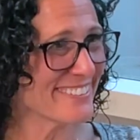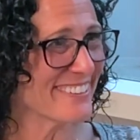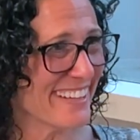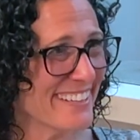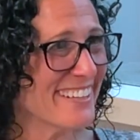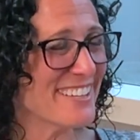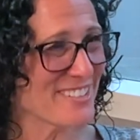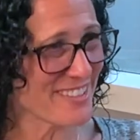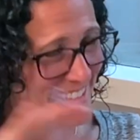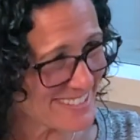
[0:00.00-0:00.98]
right,
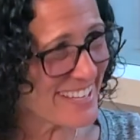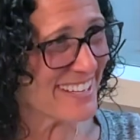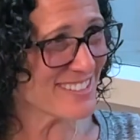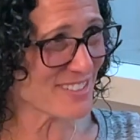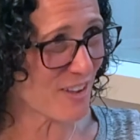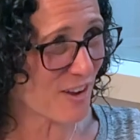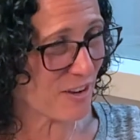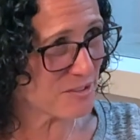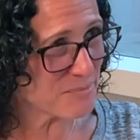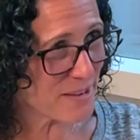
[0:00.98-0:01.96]
under the state's
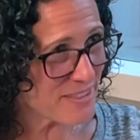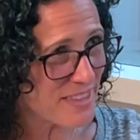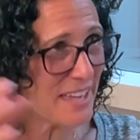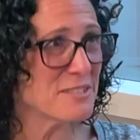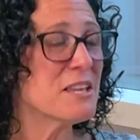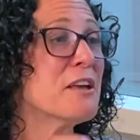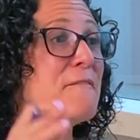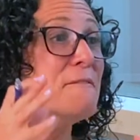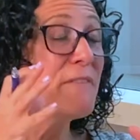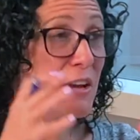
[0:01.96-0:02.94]
laws may then that are
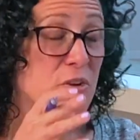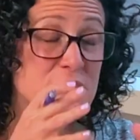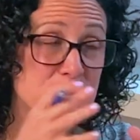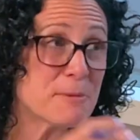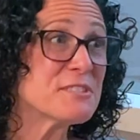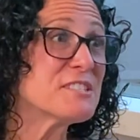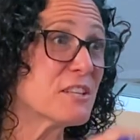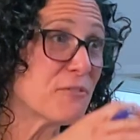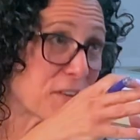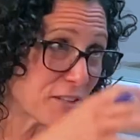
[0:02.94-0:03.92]
working very
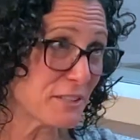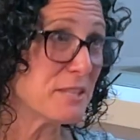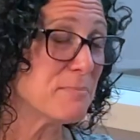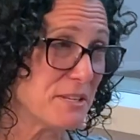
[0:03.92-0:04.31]
specifically Angeles.